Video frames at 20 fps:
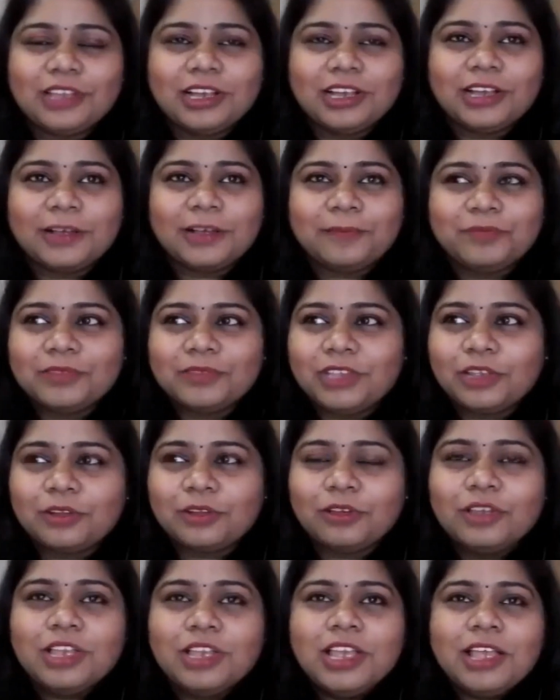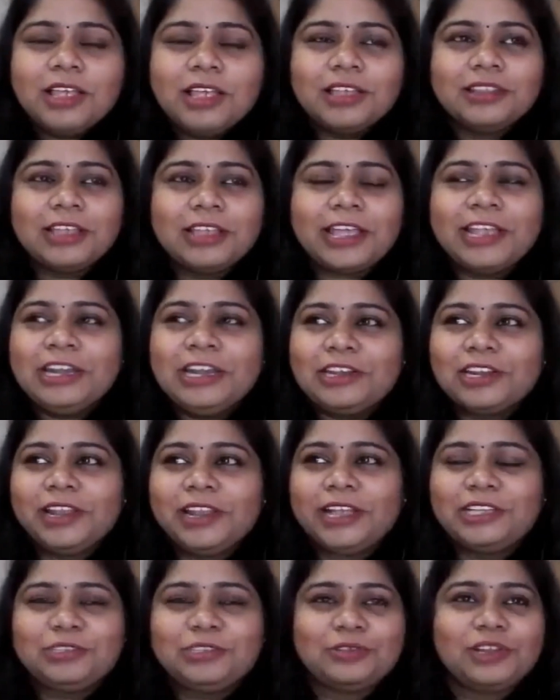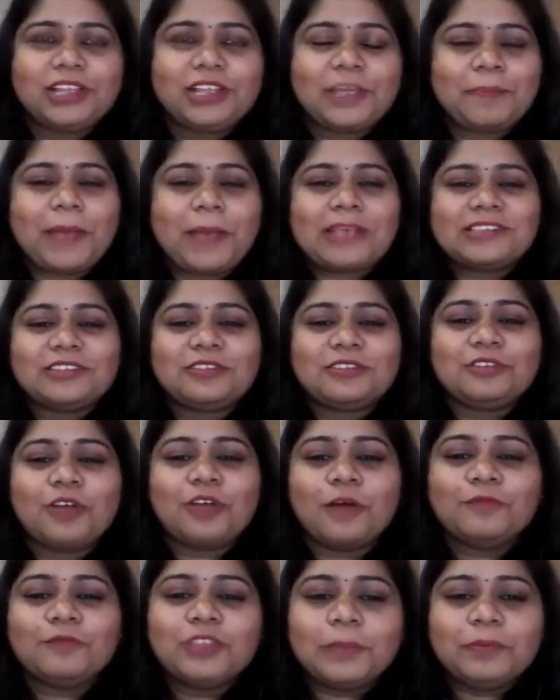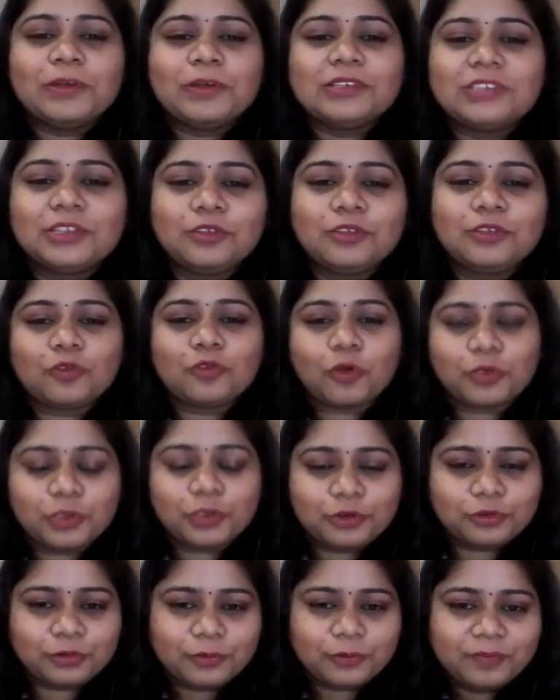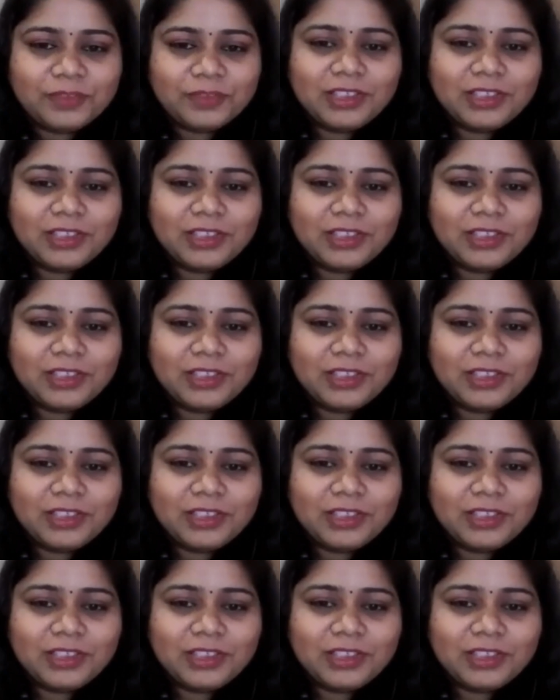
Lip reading: the intellectual capacity of the person you're talking to.